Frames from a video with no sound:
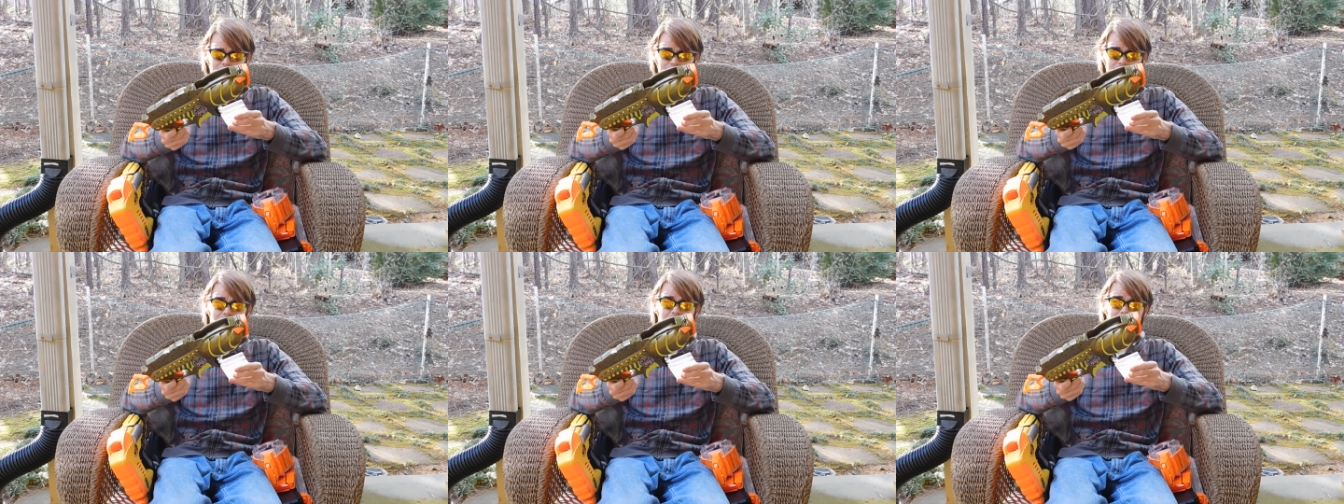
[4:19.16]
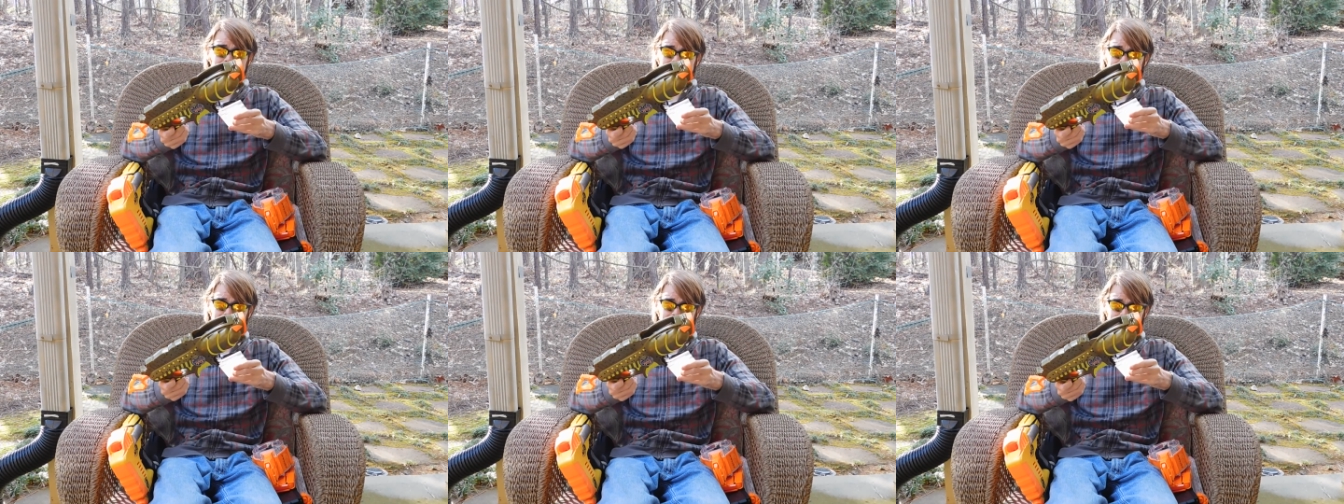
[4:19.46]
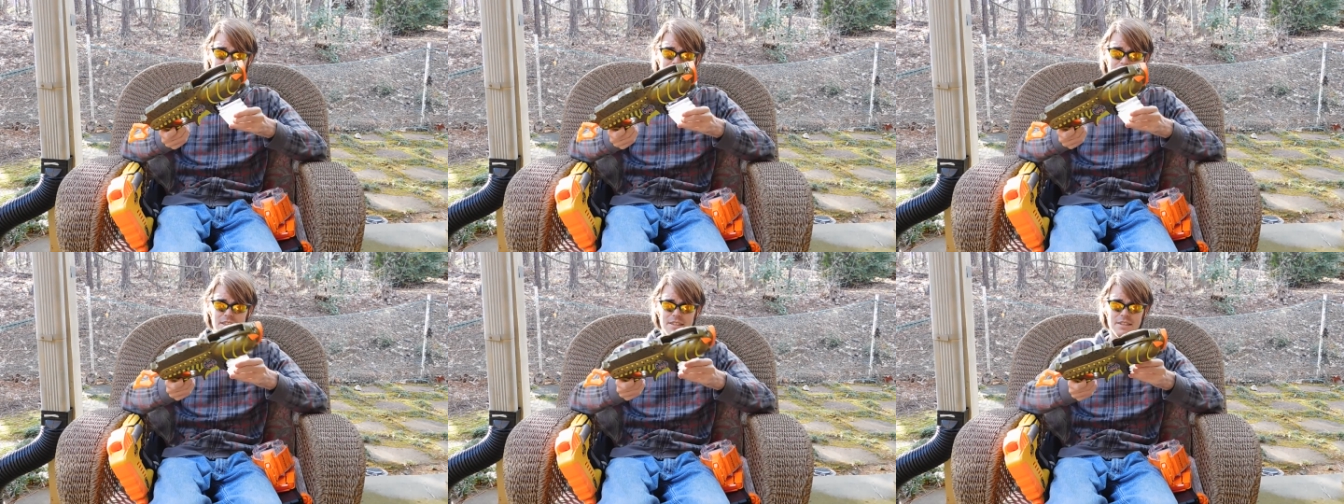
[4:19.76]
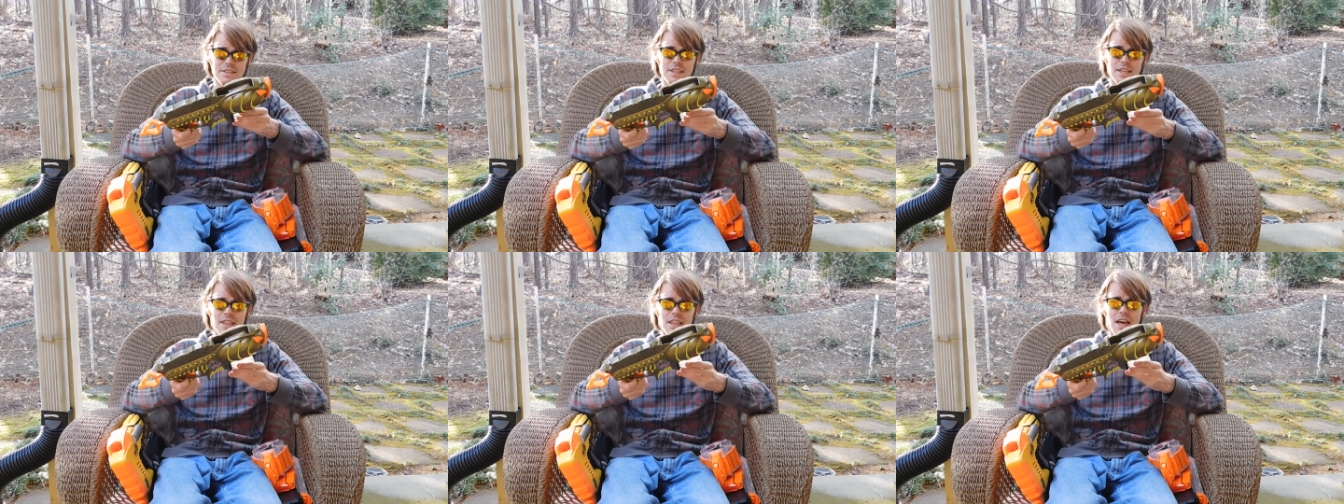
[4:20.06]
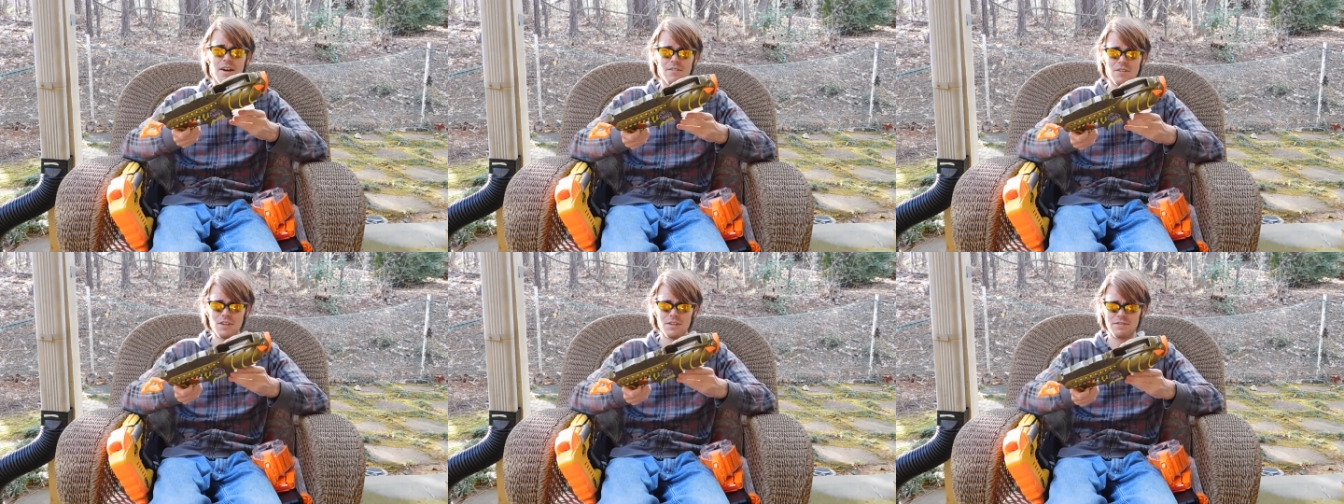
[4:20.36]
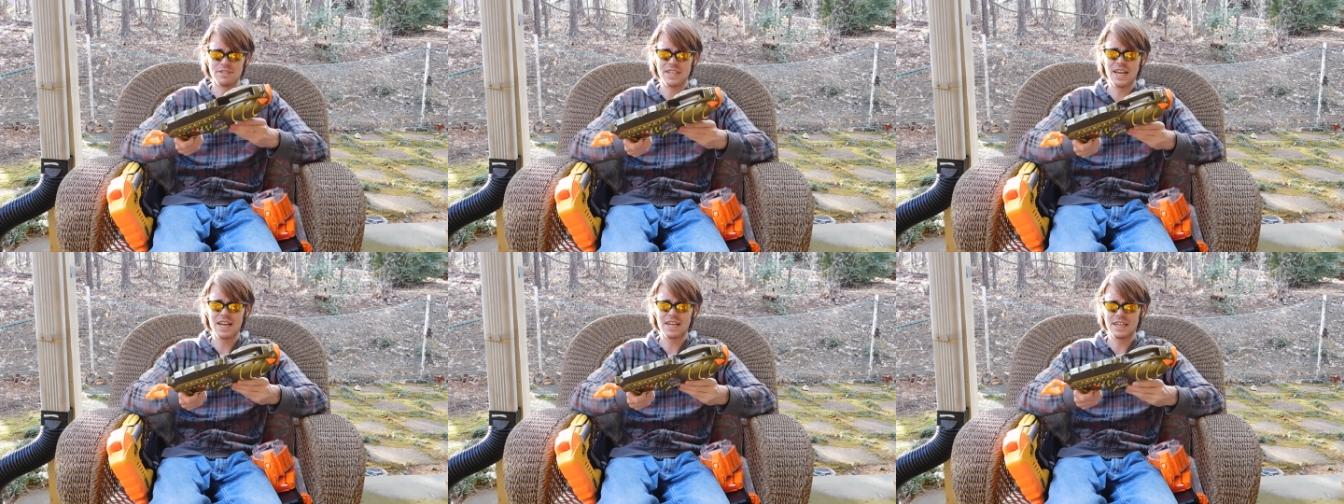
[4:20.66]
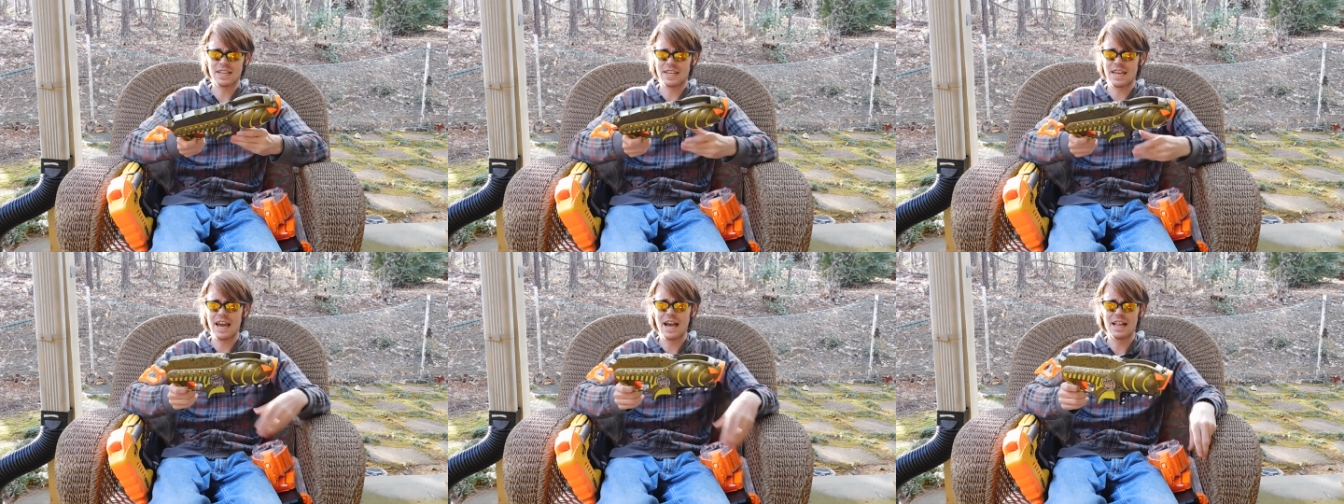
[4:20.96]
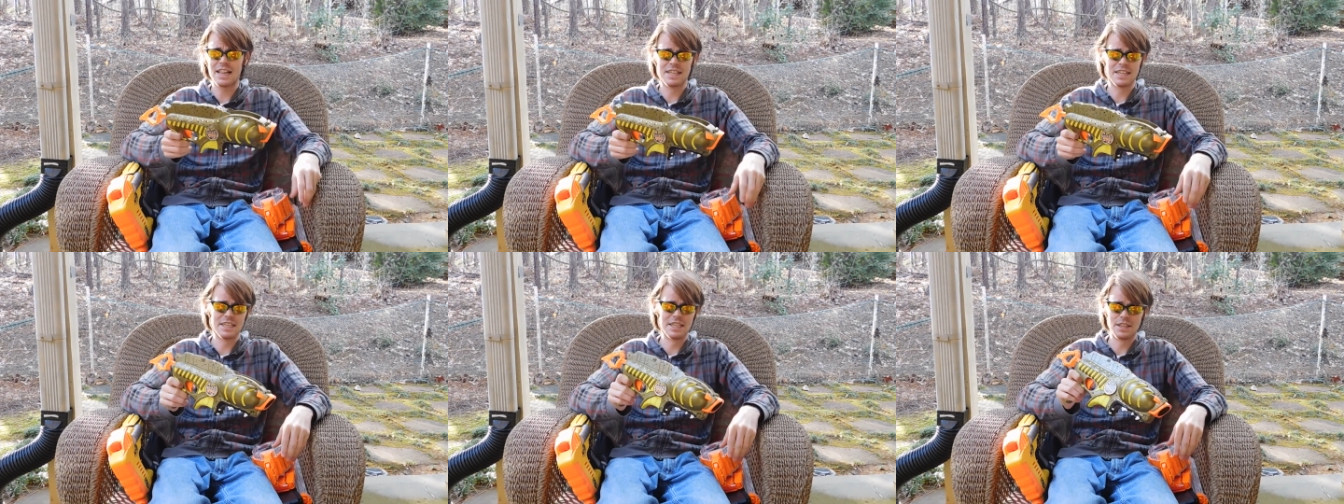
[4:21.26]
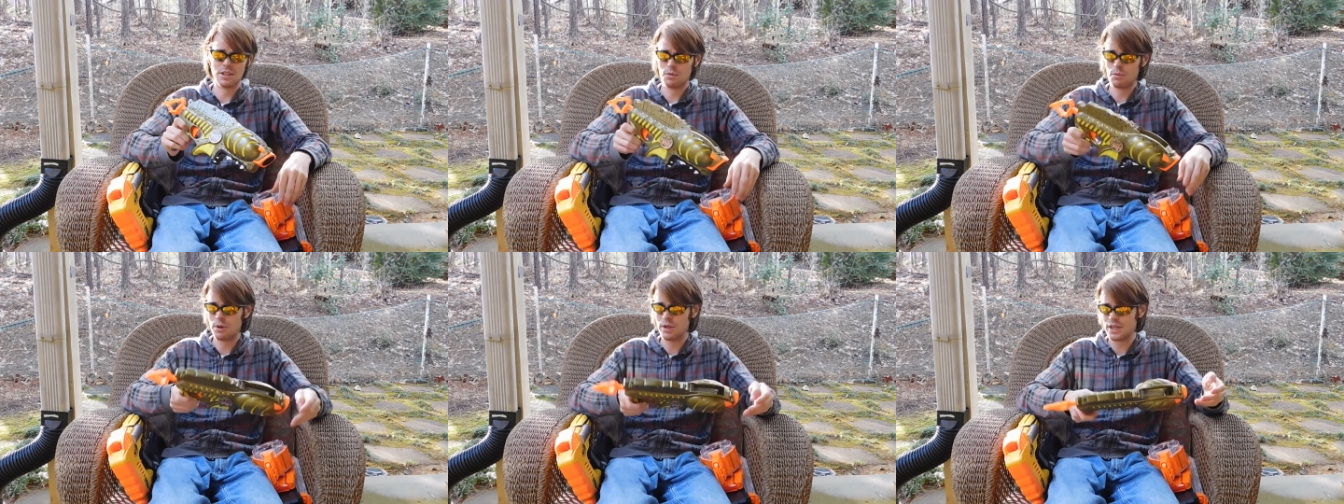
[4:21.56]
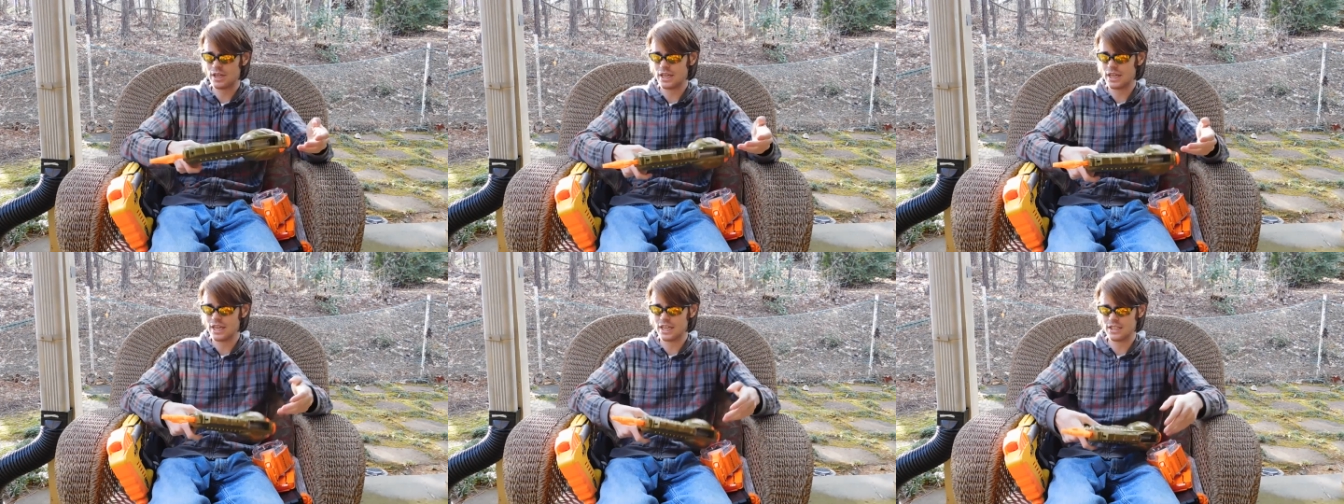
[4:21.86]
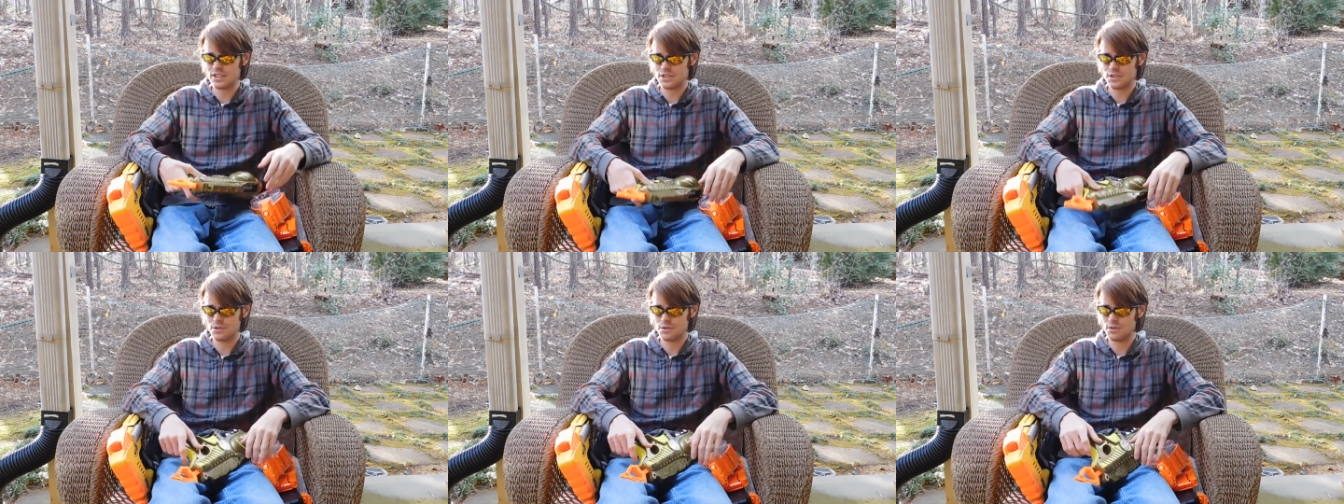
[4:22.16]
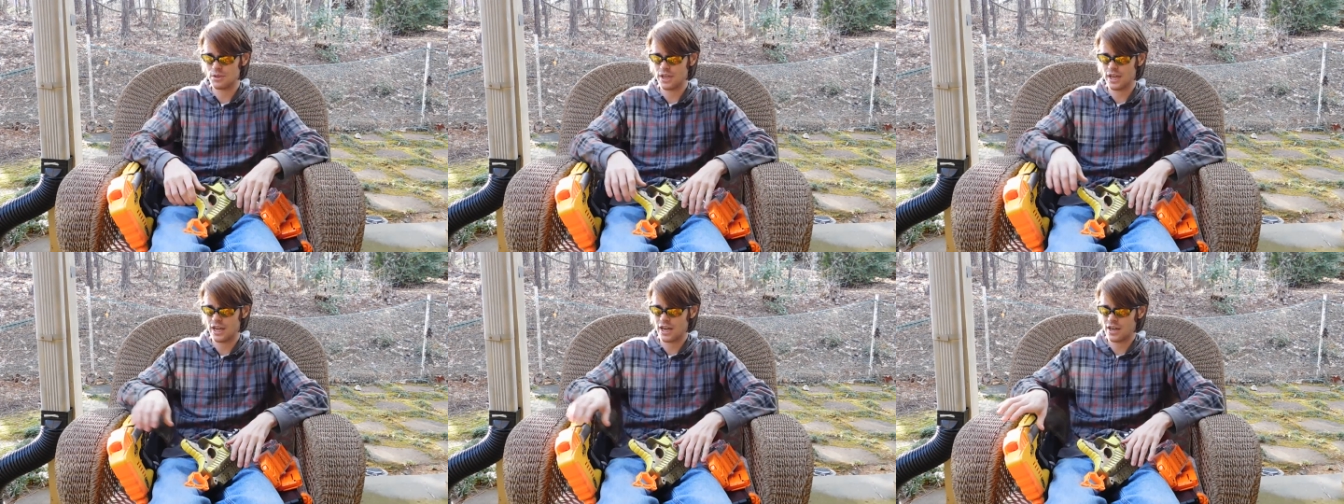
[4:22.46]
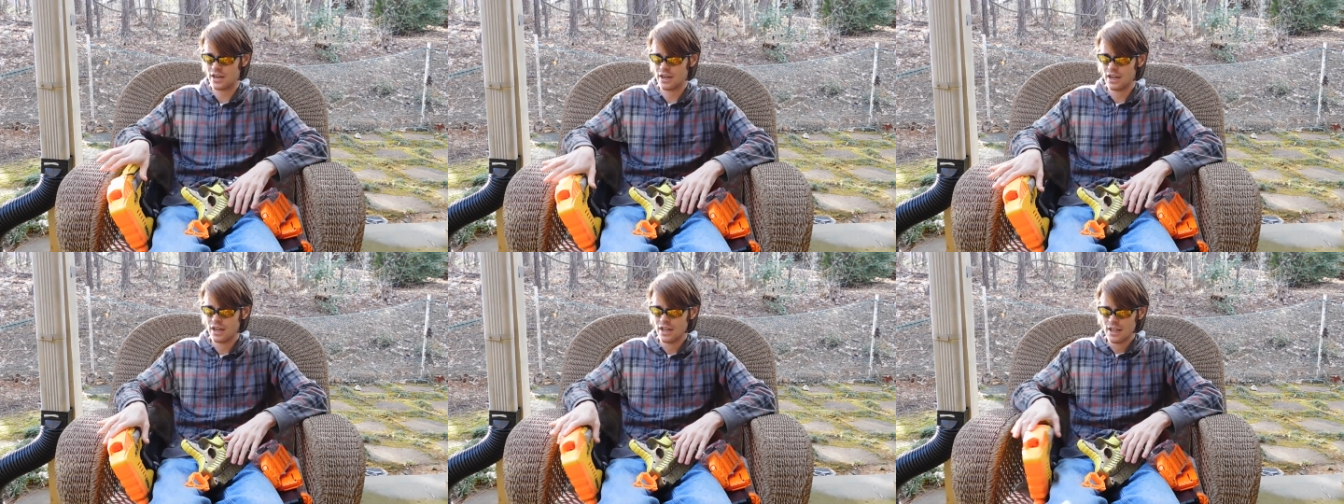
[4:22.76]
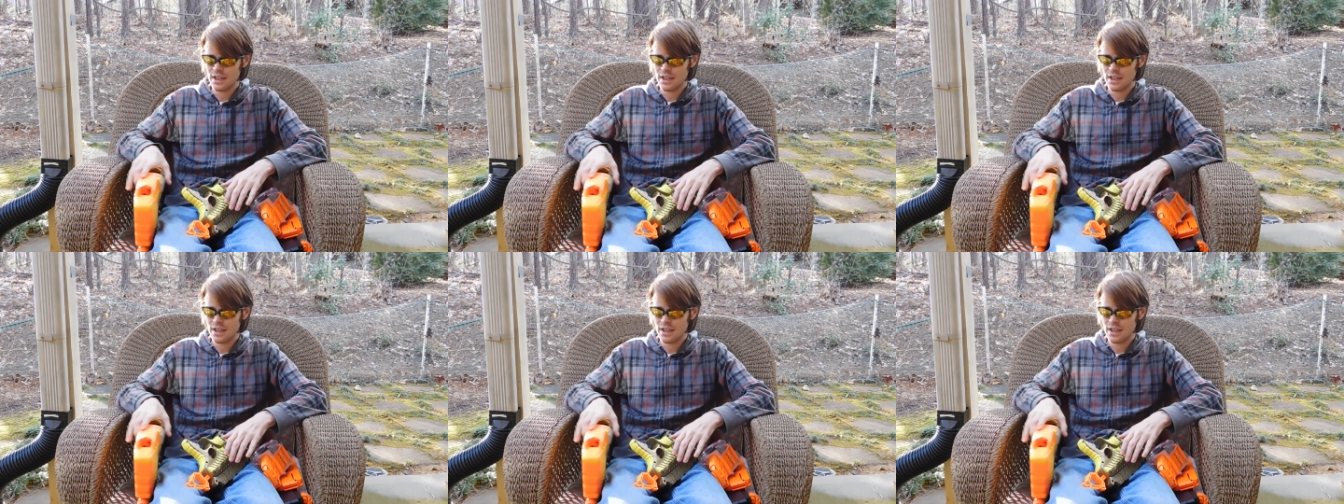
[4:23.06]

that's the level of technicality that we could get to there.